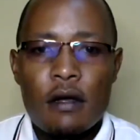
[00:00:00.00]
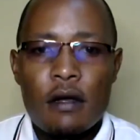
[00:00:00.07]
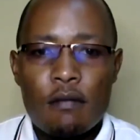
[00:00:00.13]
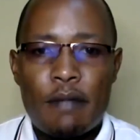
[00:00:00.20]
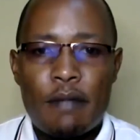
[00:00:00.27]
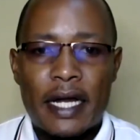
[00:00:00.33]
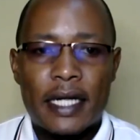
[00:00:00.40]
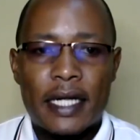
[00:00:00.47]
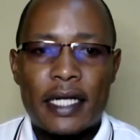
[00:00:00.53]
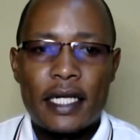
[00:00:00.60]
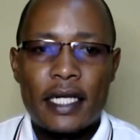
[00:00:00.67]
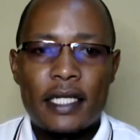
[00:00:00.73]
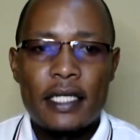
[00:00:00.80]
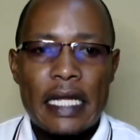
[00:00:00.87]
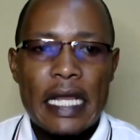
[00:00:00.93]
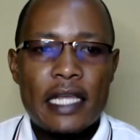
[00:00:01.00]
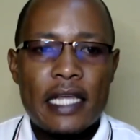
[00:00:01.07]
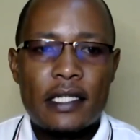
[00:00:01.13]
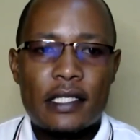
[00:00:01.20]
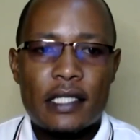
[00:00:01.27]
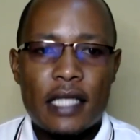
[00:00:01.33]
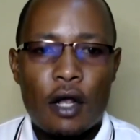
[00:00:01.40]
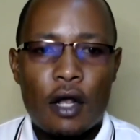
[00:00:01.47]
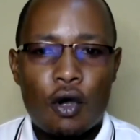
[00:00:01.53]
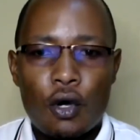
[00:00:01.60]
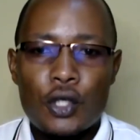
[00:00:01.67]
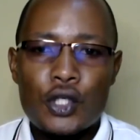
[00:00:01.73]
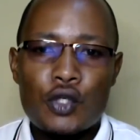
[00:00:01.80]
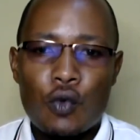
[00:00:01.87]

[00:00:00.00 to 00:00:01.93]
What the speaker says: But again, it's a course